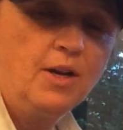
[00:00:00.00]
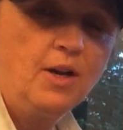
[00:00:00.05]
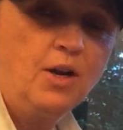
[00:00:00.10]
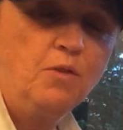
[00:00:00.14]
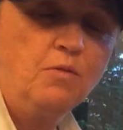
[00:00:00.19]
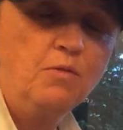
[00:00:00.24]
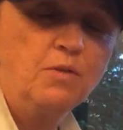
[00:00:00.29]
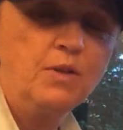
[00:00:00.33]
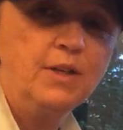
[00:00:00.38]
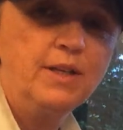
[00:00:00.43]

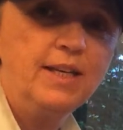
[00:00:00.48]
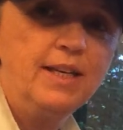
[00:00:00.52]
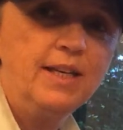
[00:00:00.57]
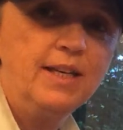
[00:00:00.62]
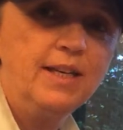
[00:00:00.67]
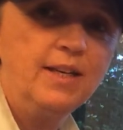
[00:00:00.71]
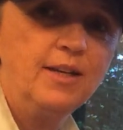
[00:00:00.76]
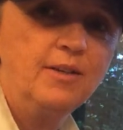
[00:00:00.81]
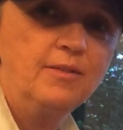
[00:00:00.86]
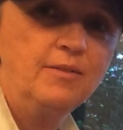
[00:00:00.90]

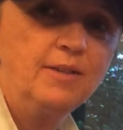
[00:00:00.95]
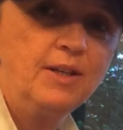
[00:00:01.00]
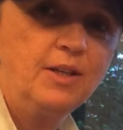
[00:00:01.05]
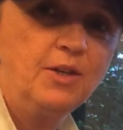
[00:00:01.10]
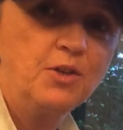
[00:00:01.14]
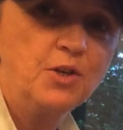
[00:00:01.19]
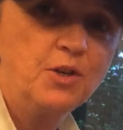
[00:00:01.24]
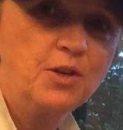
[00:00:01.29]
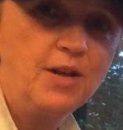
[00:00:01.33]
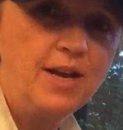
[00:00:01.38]
Hopefully
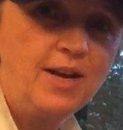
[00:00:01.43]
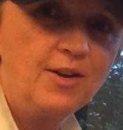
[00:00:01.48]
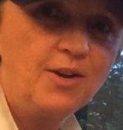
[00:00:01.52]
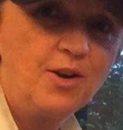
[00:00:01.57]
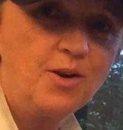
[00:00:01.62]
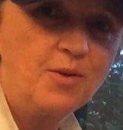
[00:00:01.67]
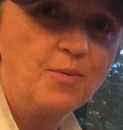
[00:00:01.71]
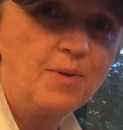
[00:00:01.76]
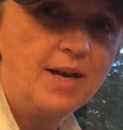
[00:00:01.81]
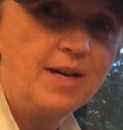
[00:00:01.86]
it'll turn out
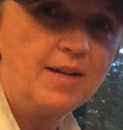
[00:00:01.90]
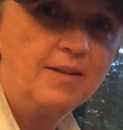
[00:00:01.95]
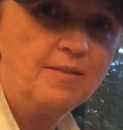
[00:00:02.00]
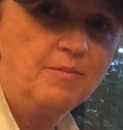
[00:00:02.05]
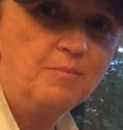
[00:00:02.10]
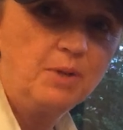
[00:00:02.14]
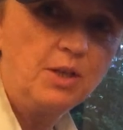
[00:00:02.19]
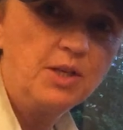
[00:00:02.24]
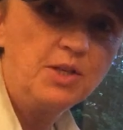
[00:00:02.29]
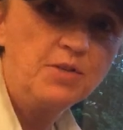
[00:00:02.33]
all right.
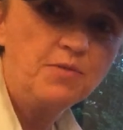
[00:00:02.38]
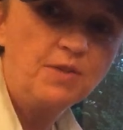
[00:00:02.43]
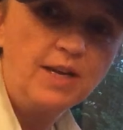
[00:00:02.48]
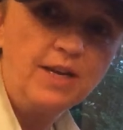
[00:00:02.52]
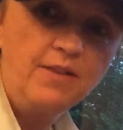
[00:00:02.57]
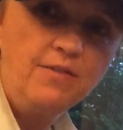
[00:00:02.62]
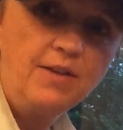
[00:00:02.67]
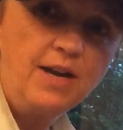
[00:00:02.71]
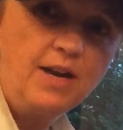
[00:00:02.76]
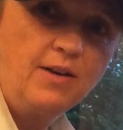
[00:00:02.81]
Please
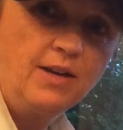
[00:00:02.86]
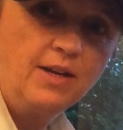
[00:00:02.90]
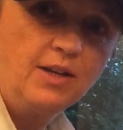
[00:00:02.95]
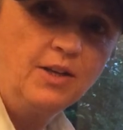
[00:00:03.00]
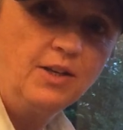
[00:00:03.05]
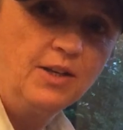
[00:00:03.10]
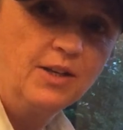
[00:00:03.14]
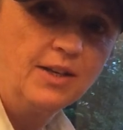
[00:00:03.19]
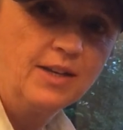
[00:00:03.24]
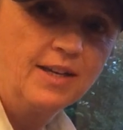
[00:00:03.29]
forgive how I
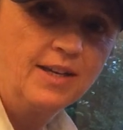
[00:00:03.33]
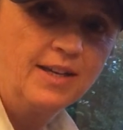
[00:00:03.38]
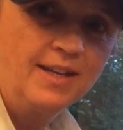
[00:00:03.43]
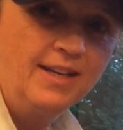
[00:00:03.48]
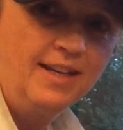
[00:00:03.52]
look.